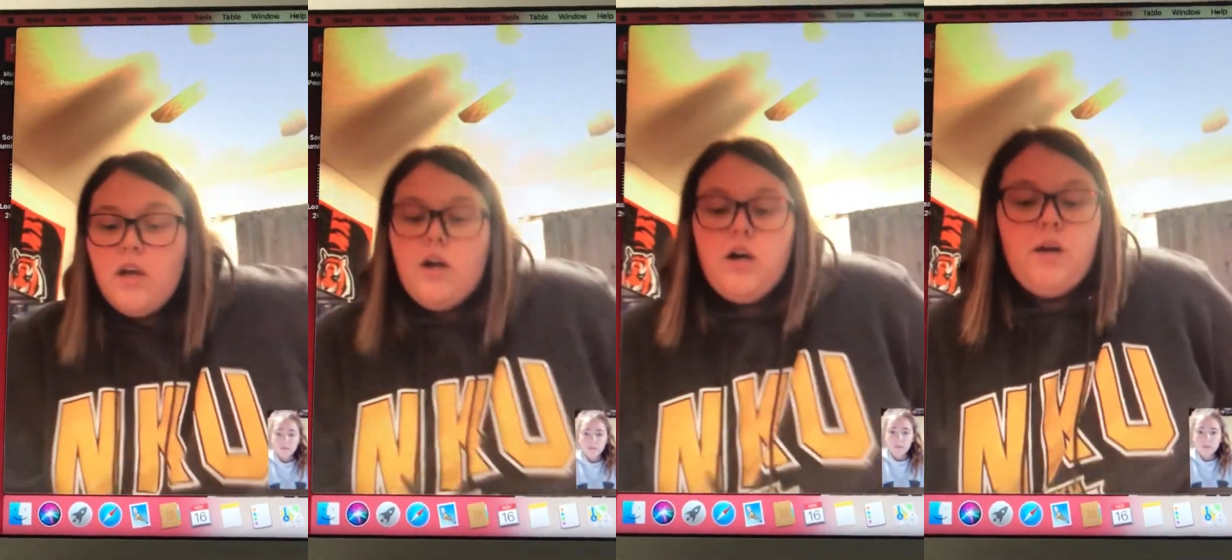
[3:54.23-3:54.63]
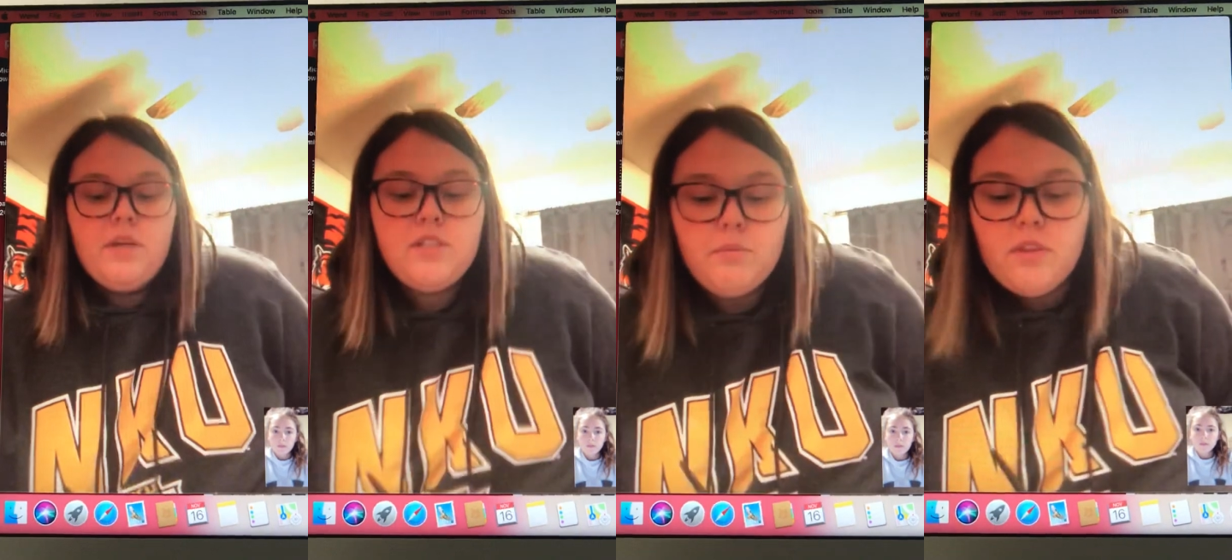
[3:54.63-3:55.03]

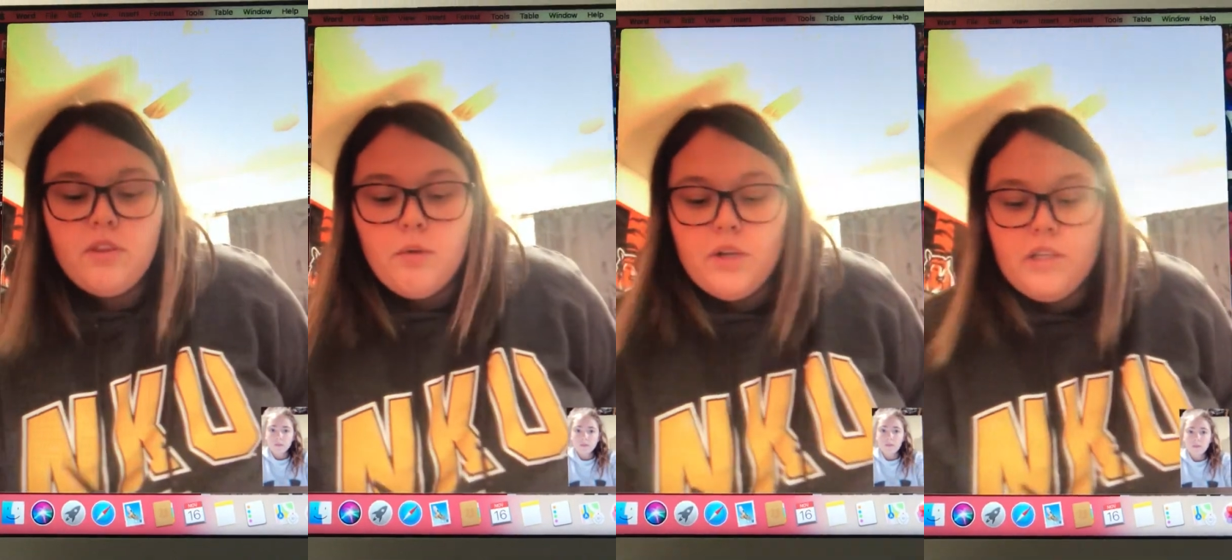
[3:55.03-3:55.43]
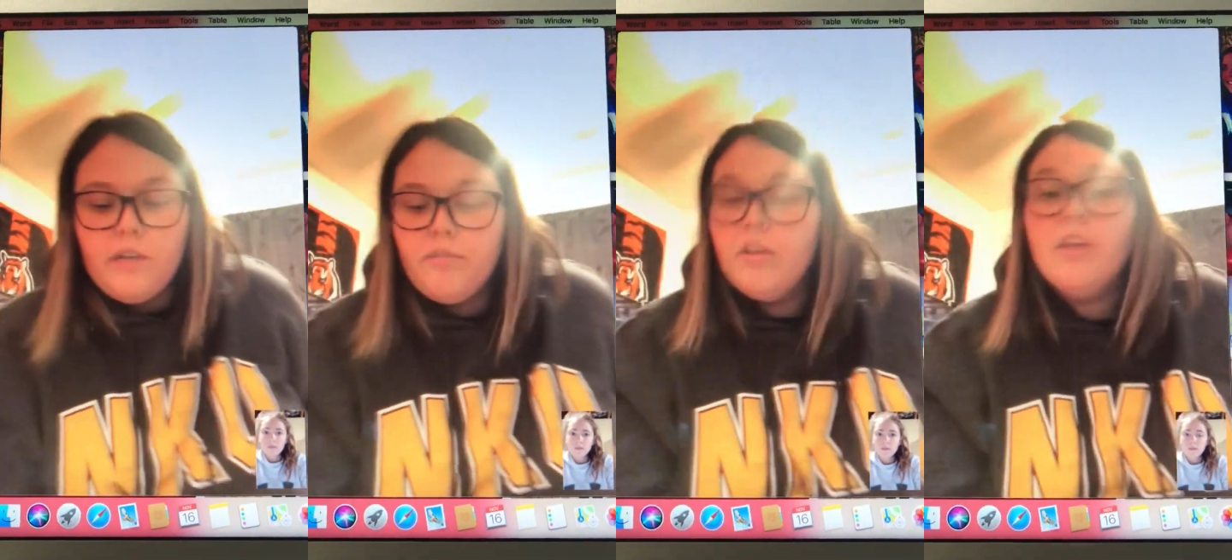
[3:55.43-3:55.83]
That's something that we can
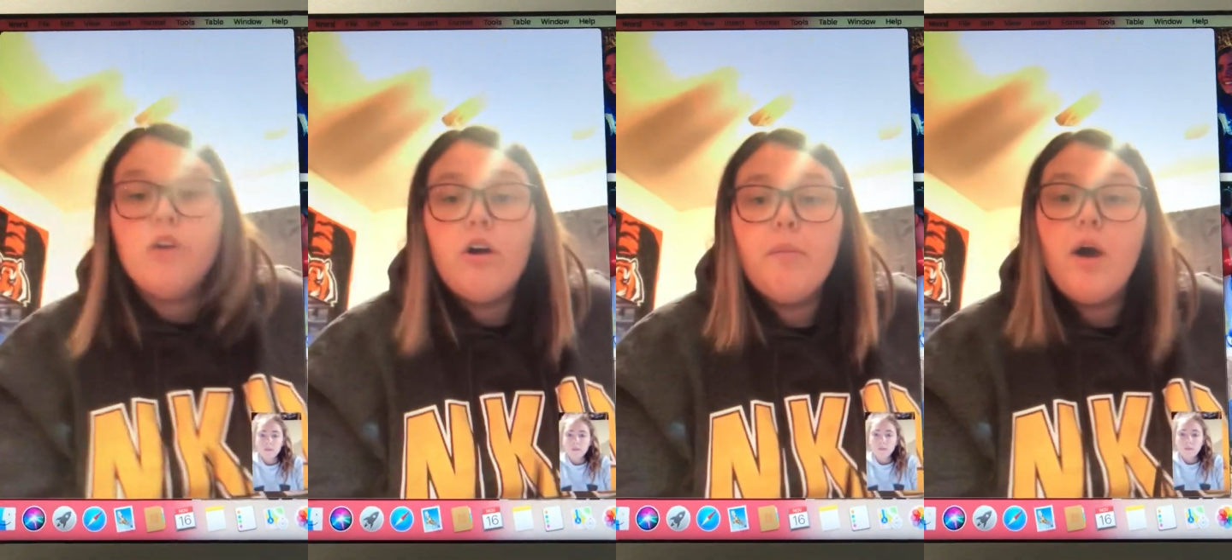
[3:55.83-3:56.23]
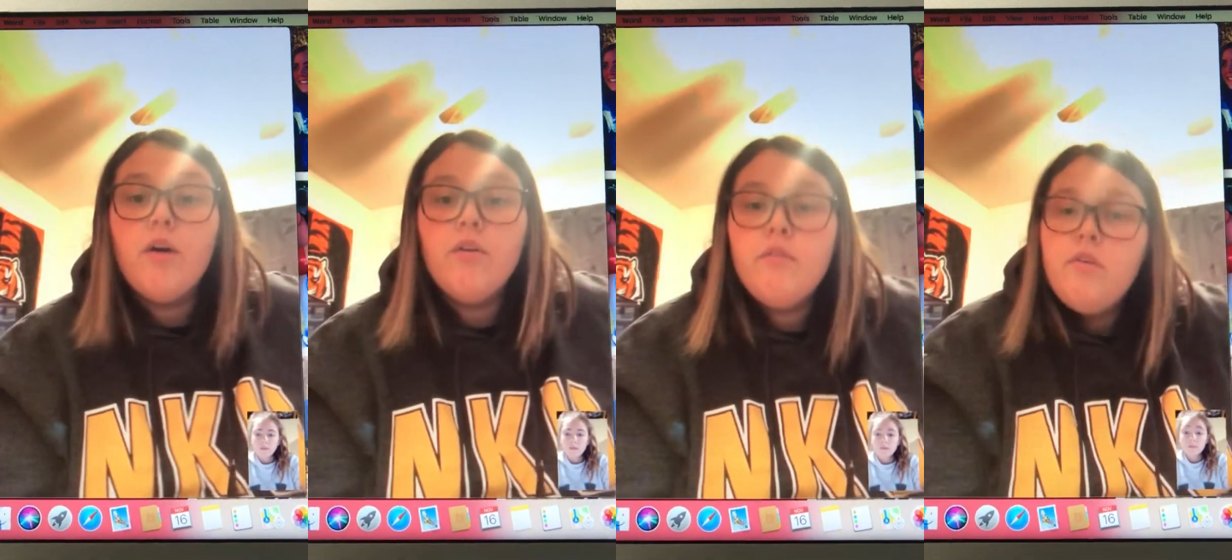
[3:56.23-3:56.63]
definitely talk about.